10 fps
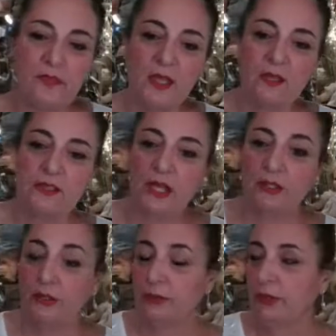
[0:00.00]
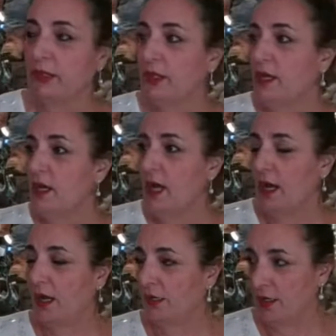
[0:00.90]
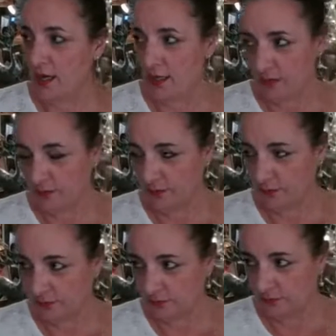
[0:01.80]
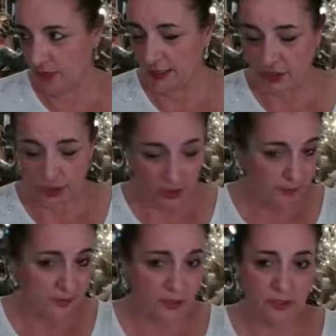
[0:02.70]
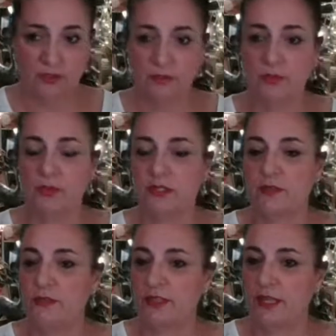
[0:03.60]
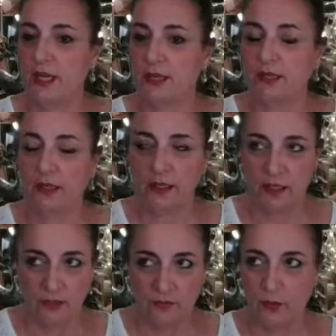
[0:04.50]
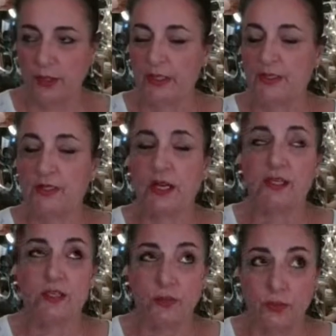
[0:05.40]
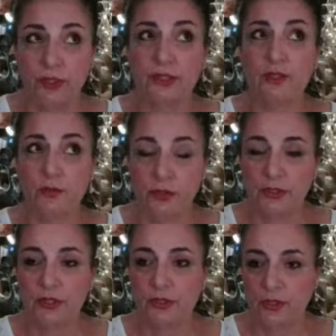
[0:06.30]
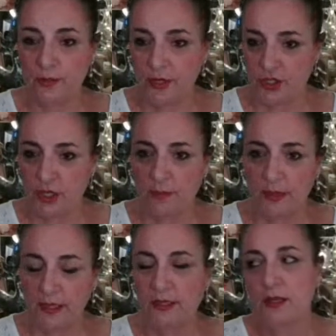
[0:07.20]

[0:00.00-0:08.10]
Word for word: I'll tell you. I um I shipped most of the day. I invoiced. I did really really good on my shipping.